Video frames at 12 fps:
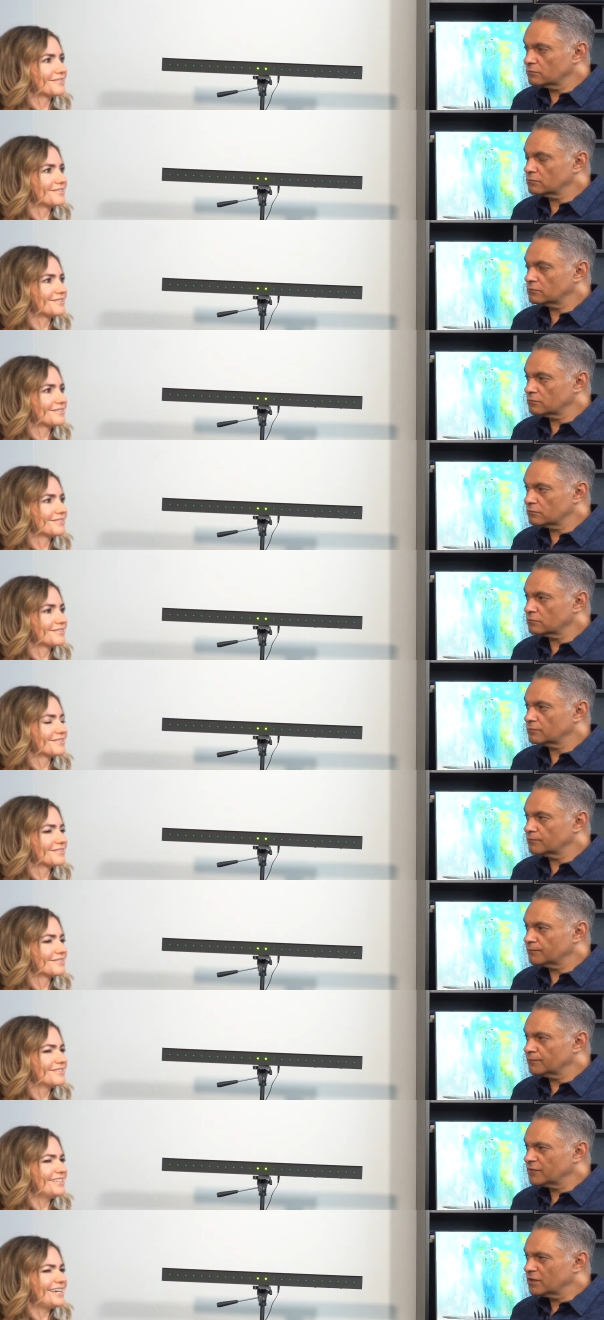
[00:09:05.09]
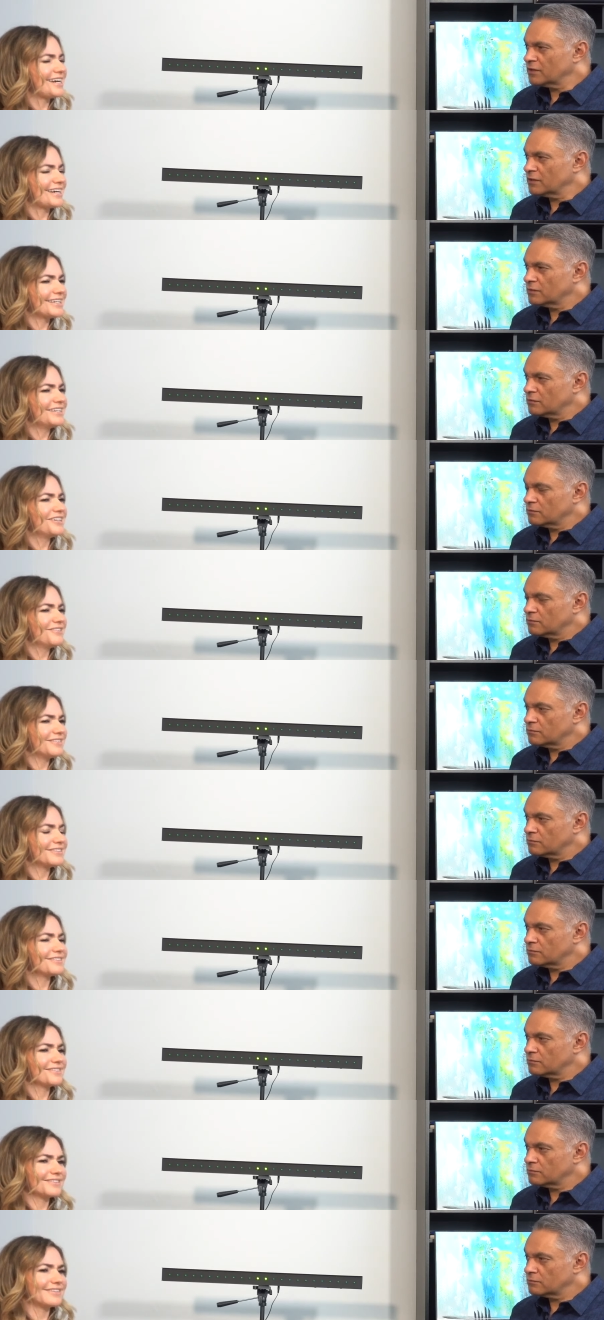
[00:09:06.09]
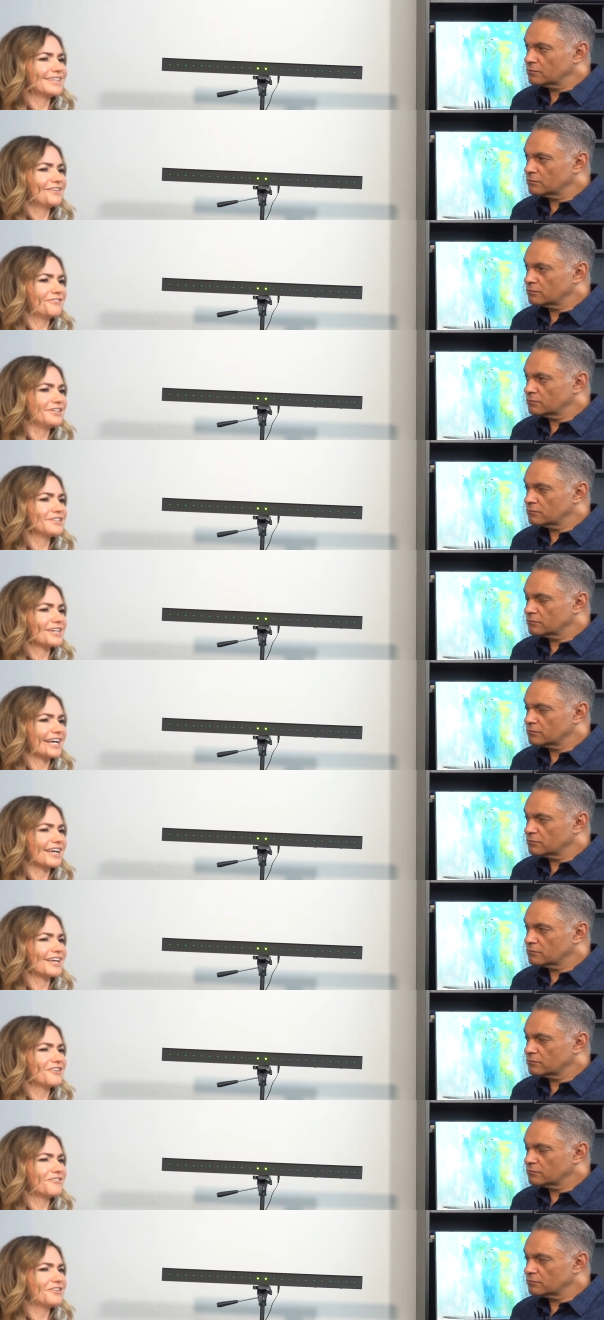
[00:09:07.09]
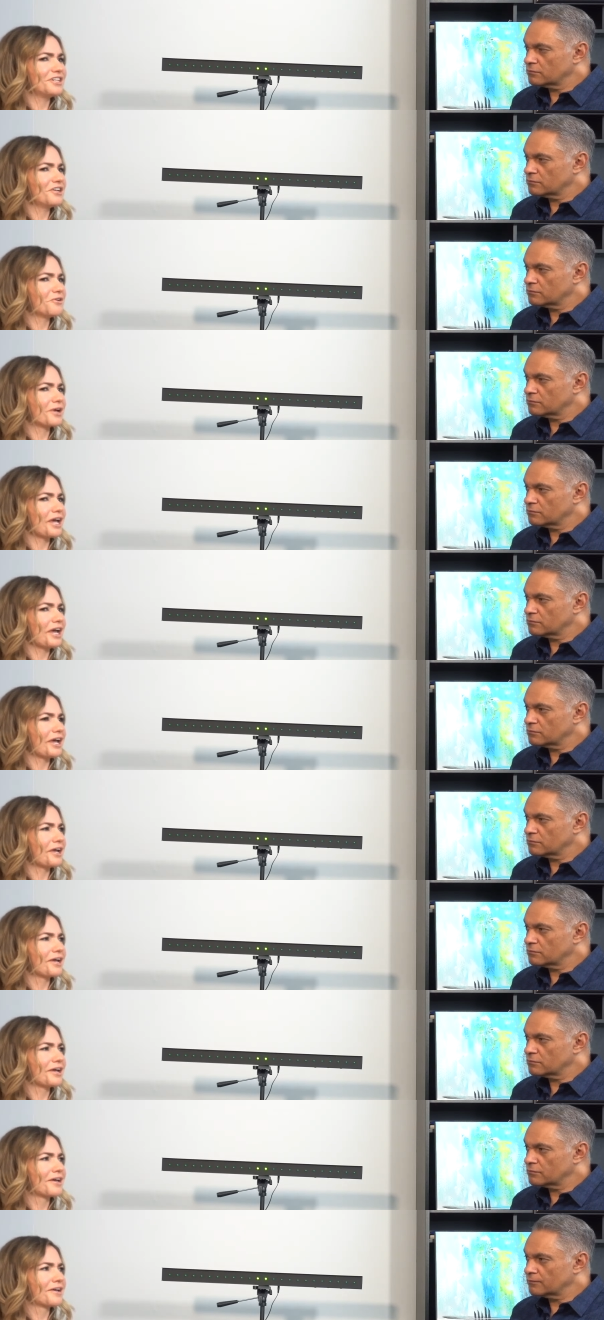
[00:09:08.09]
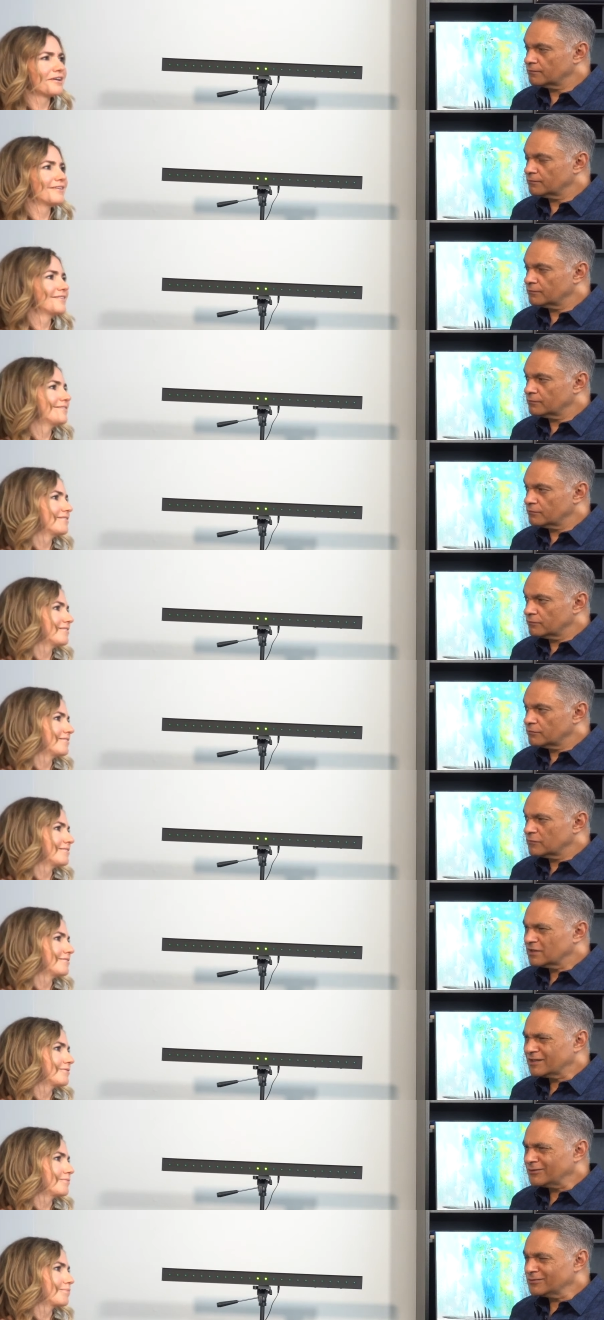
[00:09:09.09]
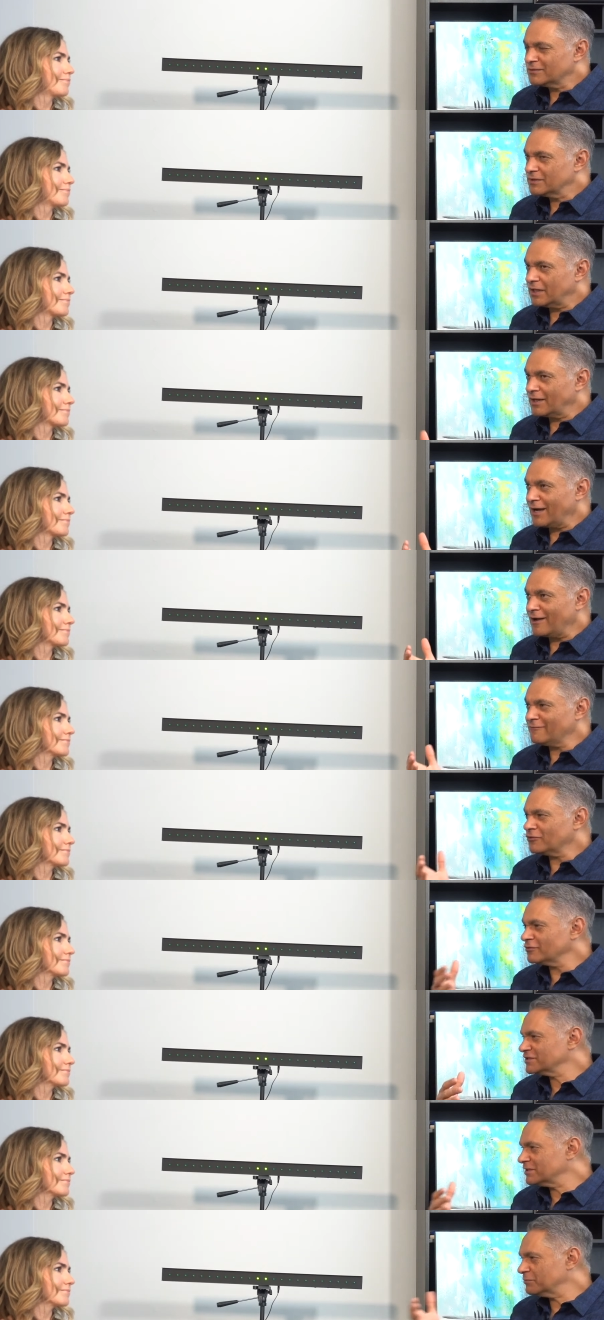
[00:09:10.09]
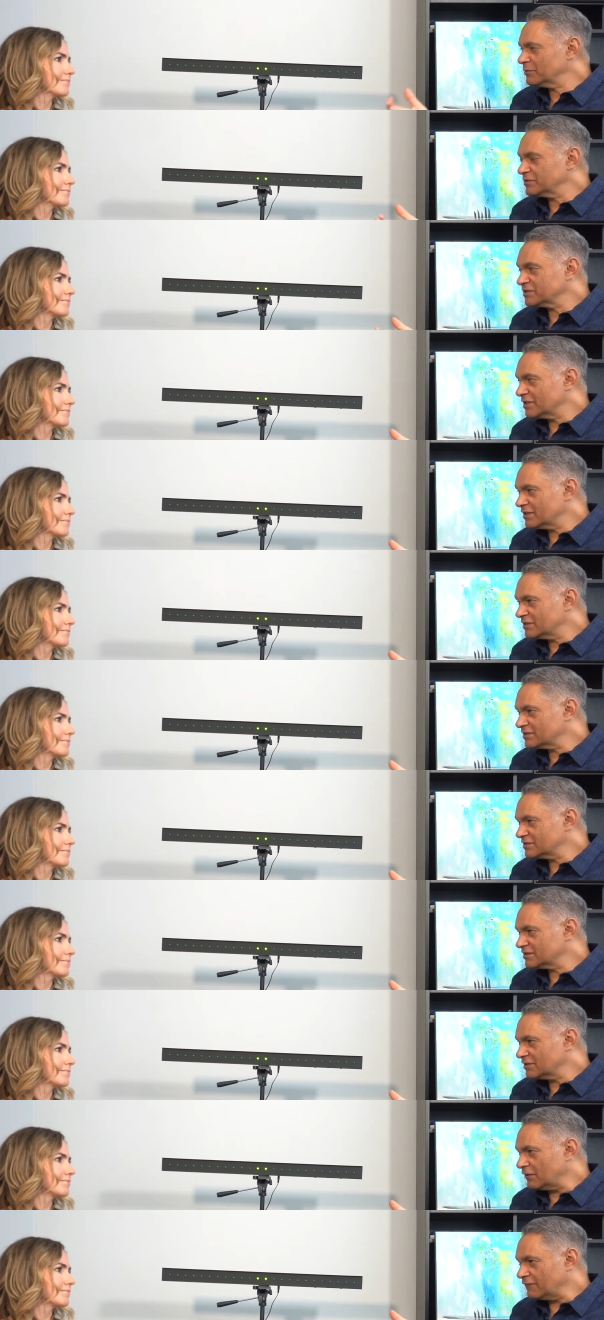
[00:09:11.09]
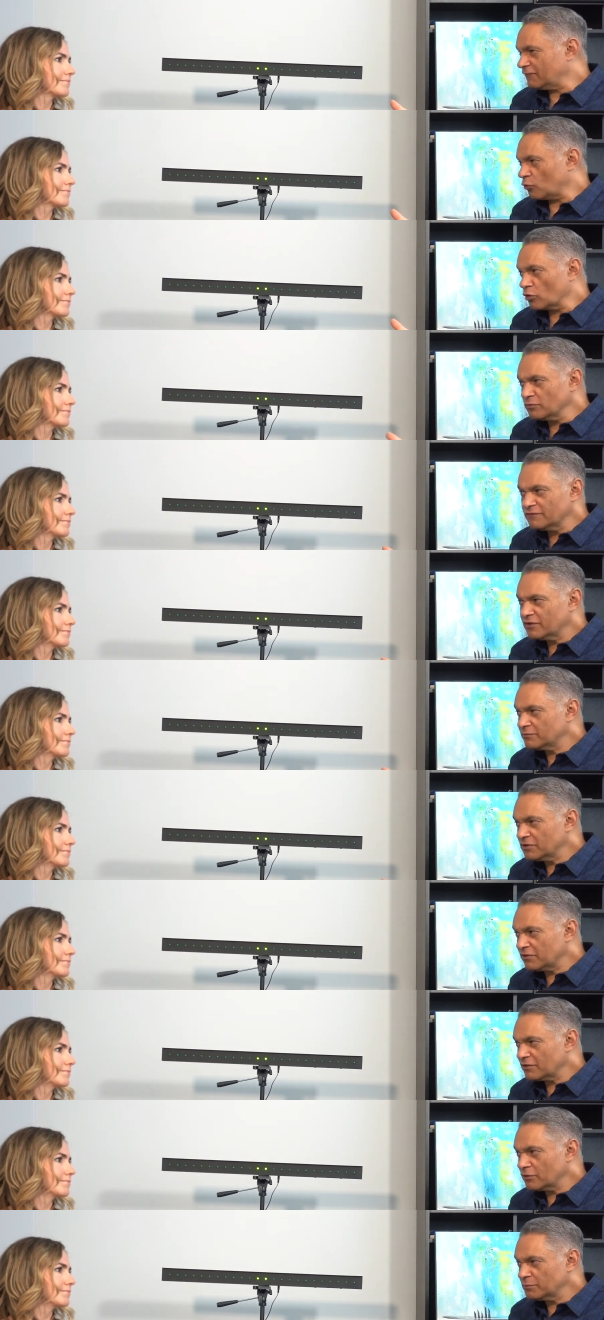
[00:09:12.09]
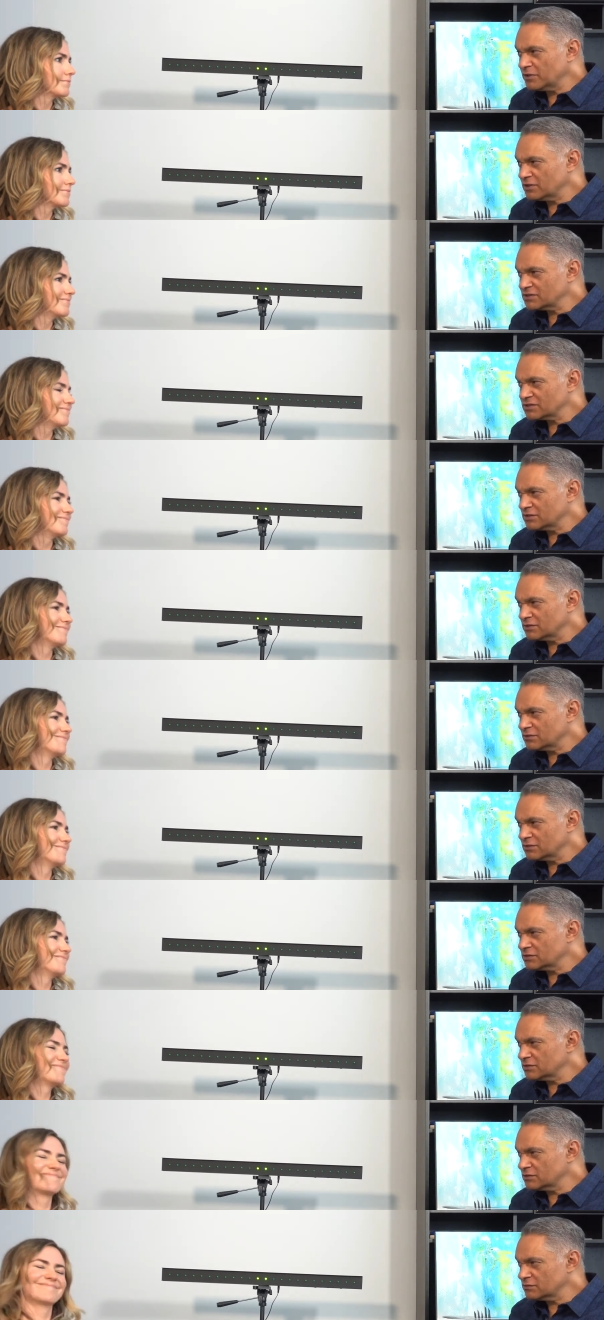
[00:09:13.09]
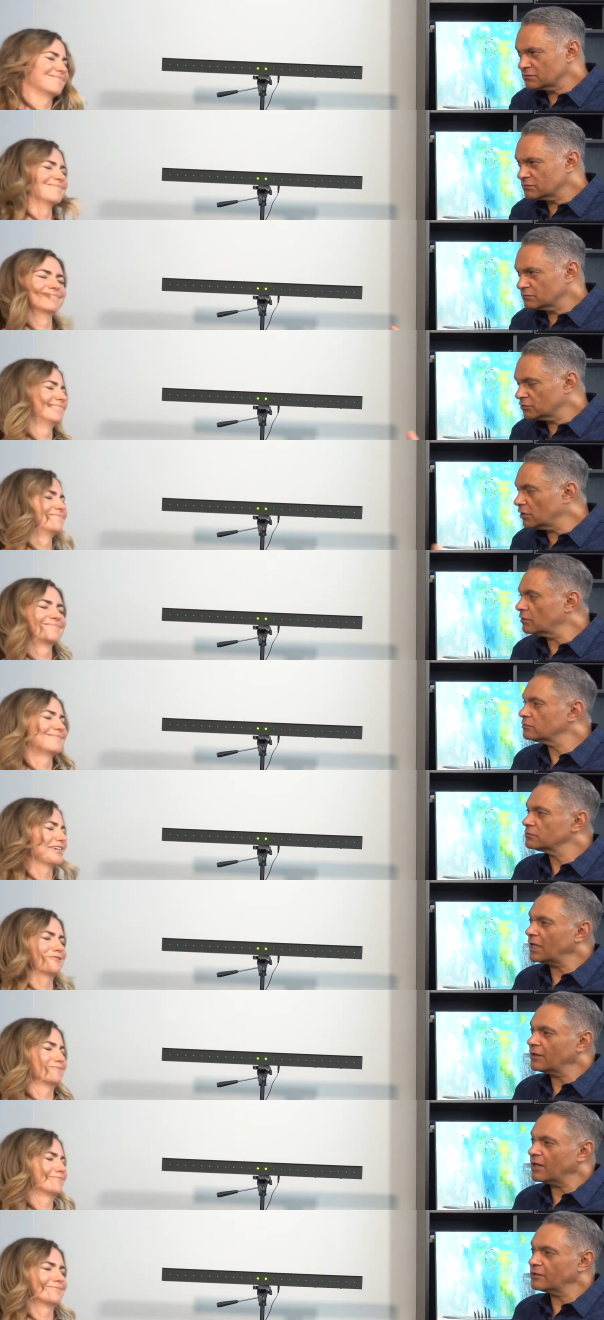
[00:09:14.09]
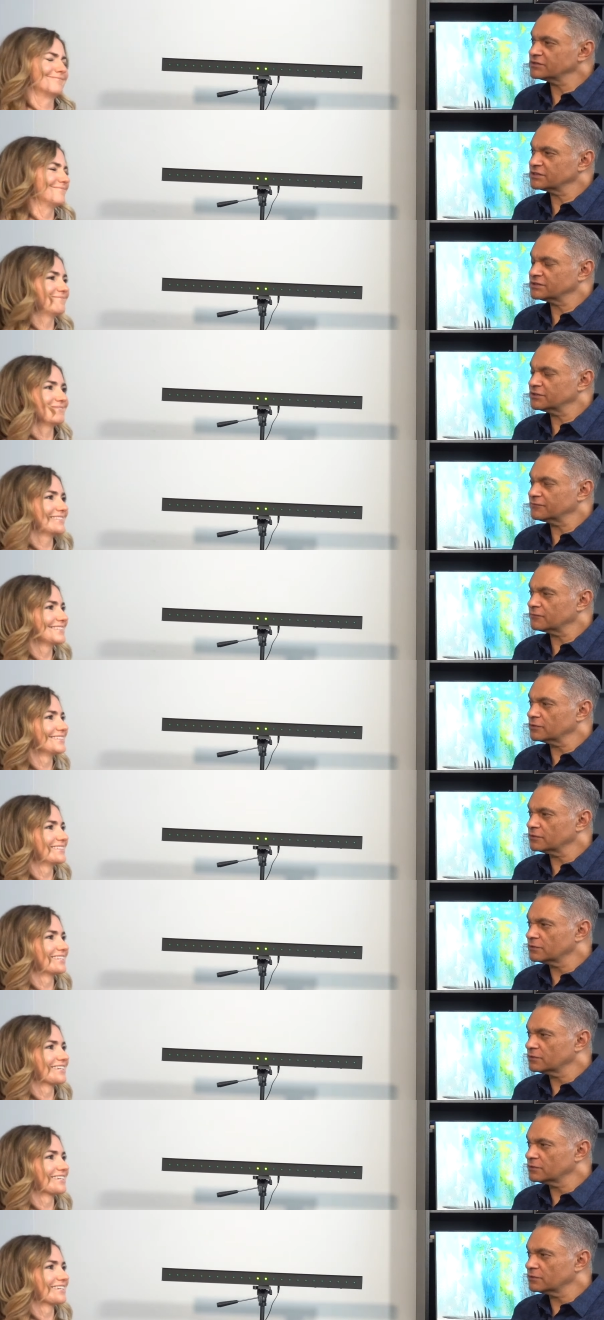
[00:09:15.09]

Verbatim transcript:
Speaker 1: Mm-hmm yeah, you know, it feel I kind of feel okay.
Speaker 2: Now, I've heard some people say it's a form of hypnotherapy. Is it? Mm-hmm. Is it? Mm-hmm. No. how is it different?